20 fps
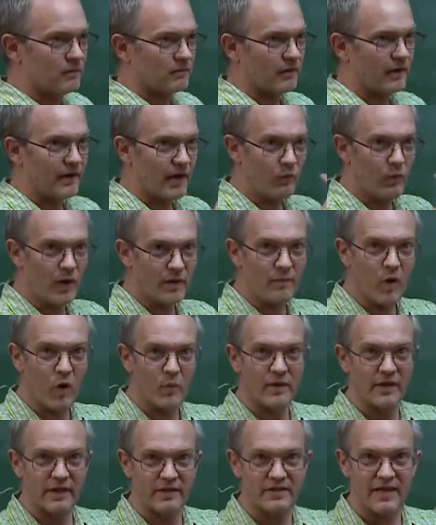Right? At one
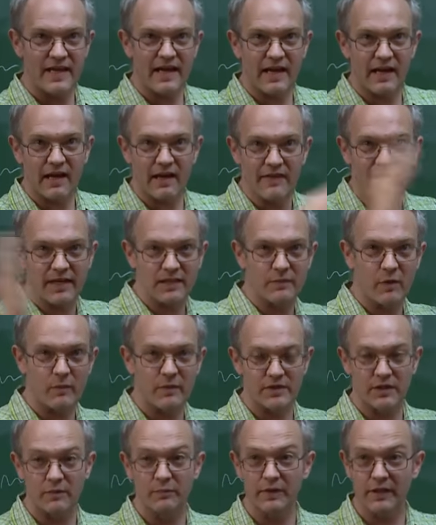moment it's there, and the next moment
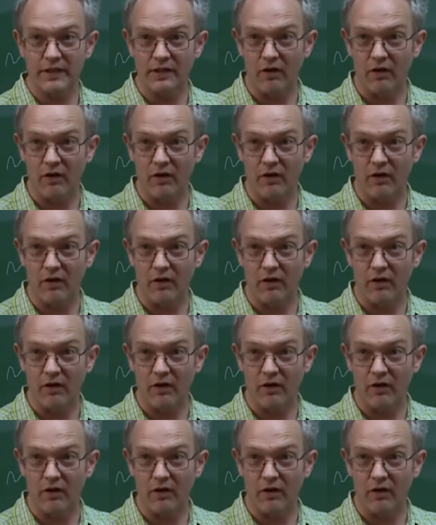it's completely